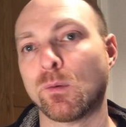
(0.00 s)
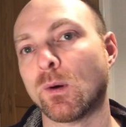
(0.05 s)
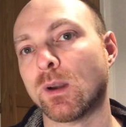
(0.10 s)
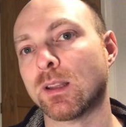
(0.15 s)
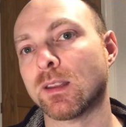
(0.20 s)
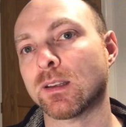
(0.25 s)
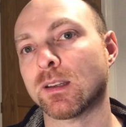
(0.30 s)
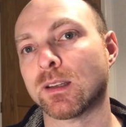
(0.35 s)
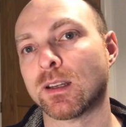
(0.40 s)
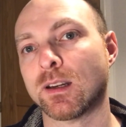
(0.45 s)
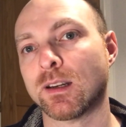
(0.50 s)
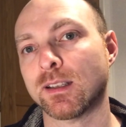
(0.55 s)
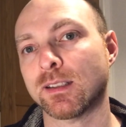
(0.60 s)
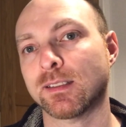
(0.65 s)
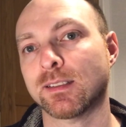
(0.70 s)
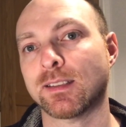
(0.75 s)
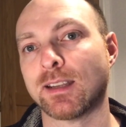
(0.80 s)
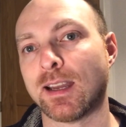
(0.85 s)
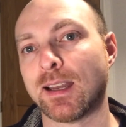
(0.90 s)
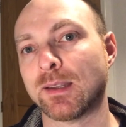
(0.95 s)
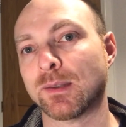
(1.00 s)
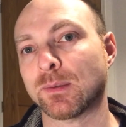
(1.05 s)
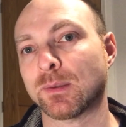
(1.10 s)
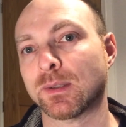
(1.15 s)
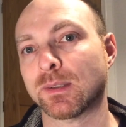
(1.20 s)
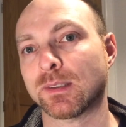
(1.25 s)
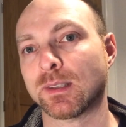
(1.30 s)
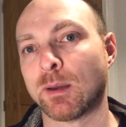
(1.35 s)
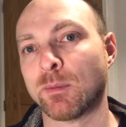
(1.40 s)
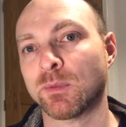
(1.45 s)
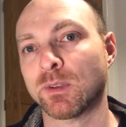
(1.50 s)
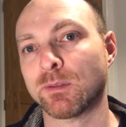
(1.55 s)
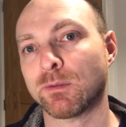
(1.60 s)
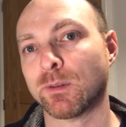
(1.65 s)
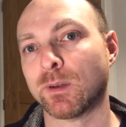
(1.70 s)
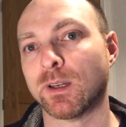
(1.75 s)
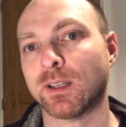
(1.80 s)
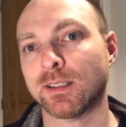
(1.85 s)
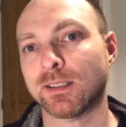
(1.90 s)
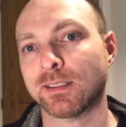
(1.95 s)
One of the guys stands with some
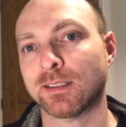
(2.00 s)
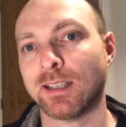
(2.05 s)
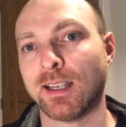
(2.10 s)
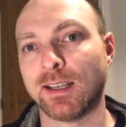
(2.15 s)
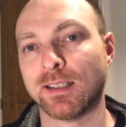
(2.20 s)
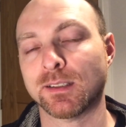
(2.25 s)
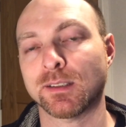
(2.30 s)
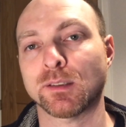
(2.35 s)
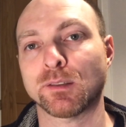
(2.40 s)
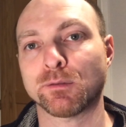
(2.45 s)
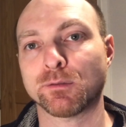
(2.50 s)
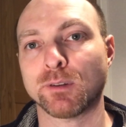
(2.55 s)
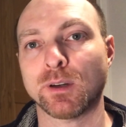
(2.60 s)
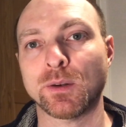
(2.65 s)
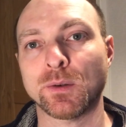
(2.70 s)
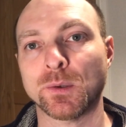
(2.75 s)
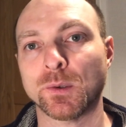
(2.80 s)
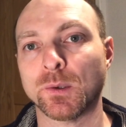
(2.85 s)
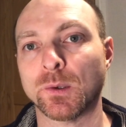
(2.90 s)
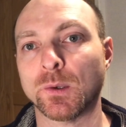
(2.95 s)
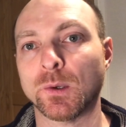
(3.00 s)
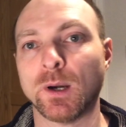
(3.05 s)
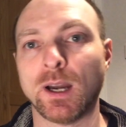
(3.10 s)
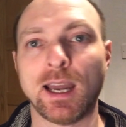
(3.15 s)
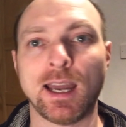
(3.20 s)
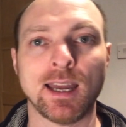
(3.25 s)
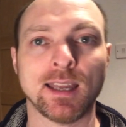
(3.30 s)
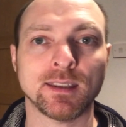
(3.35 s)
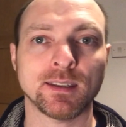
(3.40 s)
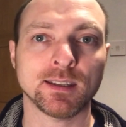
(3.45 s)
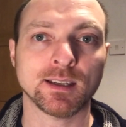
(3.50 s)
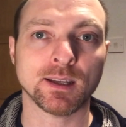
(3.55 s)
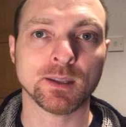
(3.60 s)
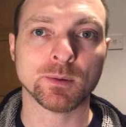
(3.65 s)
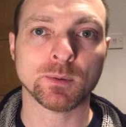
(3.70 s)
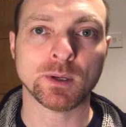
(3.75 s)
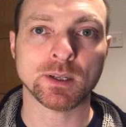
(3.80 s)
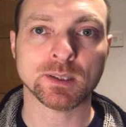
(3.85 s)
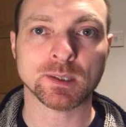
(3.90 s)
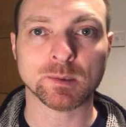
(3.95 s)
device next to the front door and the other
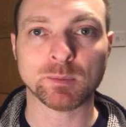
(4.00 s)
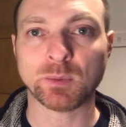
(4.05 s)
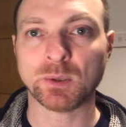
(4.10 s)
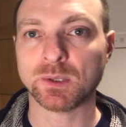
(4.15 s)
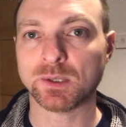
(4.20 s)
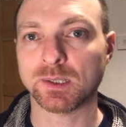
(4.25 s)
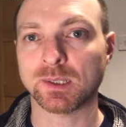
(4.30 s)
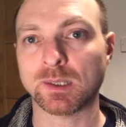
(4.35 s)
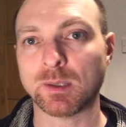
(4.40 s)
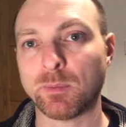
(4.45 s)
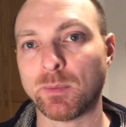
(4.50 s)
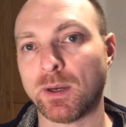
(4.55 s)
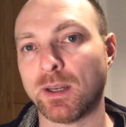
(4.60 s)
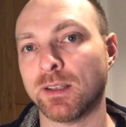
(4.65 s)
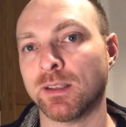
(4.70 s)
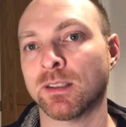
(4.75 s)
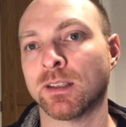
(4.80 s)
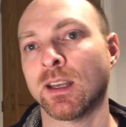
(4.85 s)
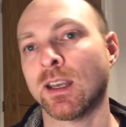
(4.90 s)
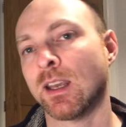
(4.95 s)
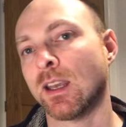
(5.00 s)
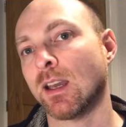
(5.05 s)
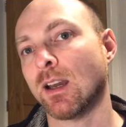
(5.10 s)
one just pushes the button